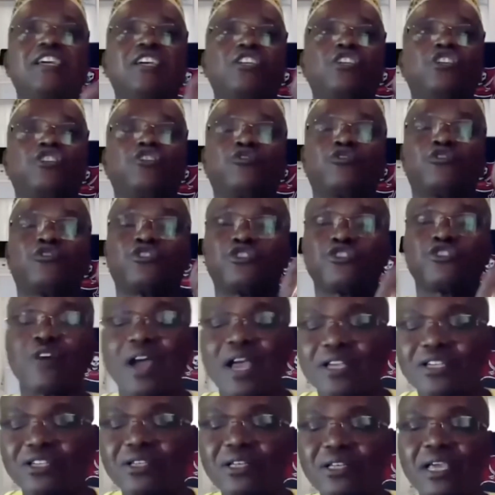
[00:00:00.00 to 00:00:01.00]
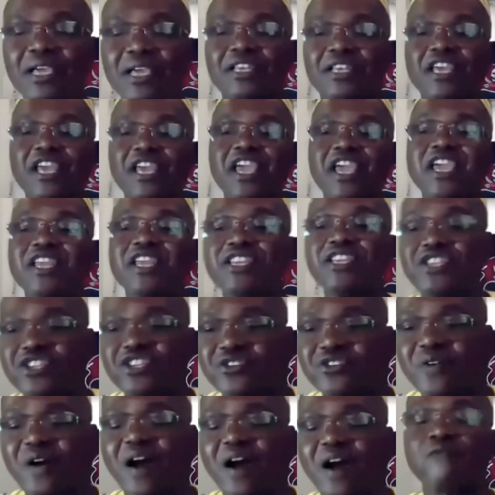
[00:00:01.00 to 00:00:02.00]
to translate
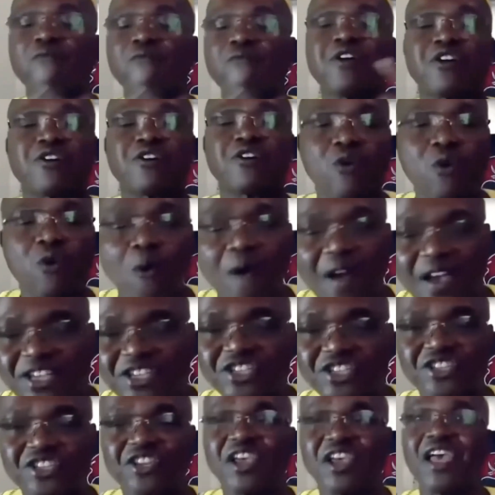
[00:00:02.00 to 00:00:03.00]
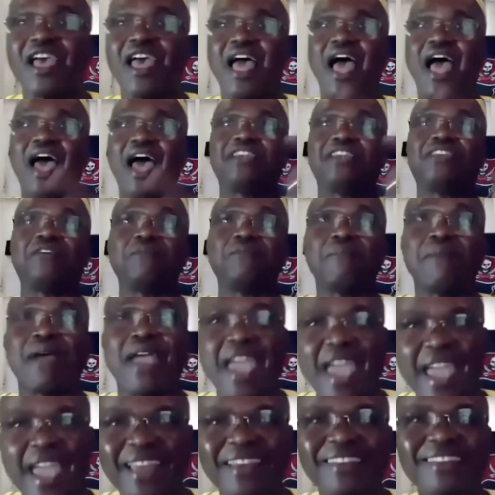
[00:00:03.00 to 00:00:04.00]
into a request, a
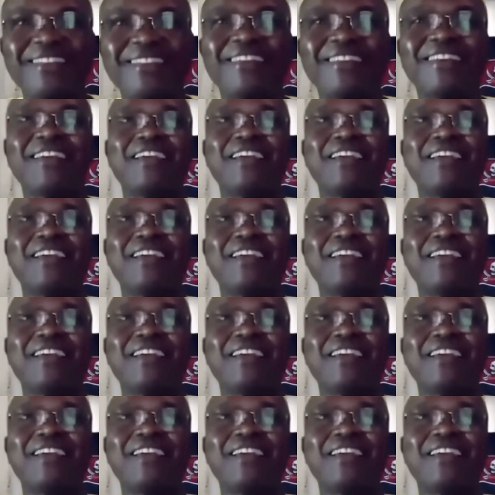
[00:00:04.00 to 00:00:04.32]
demand,